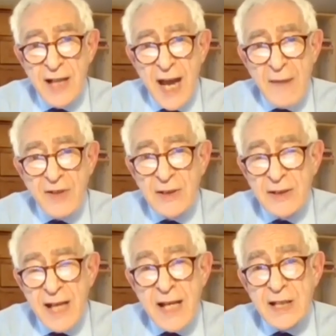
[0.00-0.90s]
They're
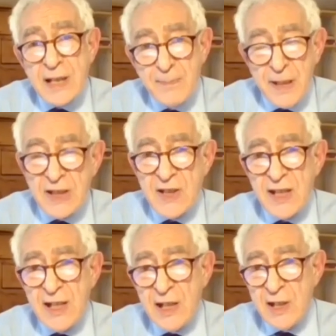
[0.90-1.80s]
having that
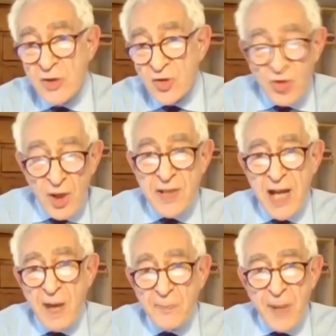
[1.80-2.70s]
ability
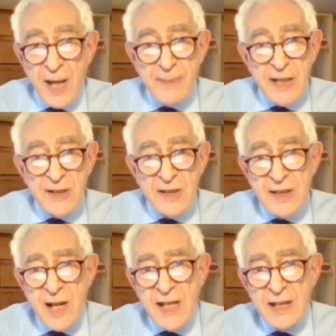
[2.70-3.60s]
stripped out by being
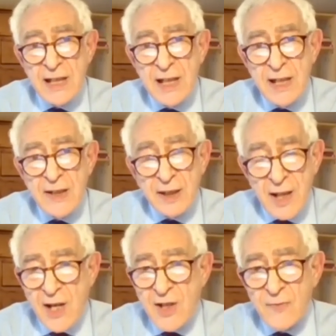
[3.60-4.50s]
denied
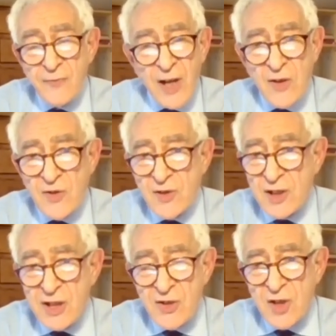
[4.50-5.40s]
the kinds of funds
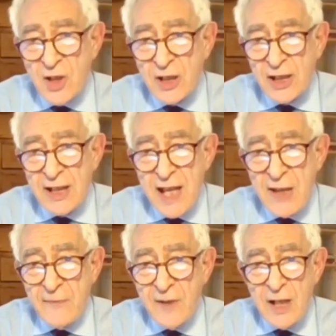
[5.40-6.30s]
that historically
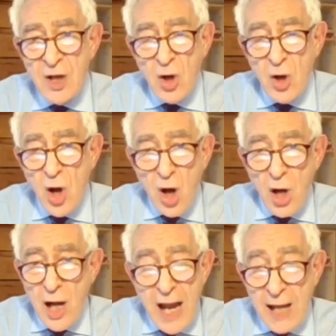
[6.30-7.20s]
they have
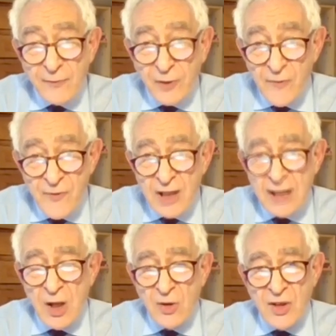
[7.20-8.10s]
had for a
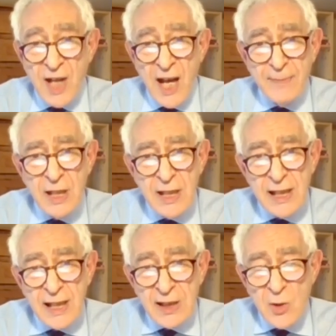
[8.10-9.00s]
very long time
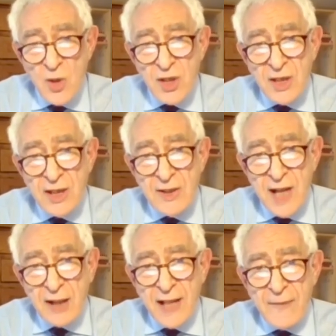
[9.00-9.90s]
in order to
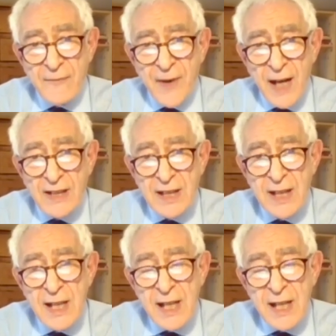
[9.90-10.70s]
conduct that fight.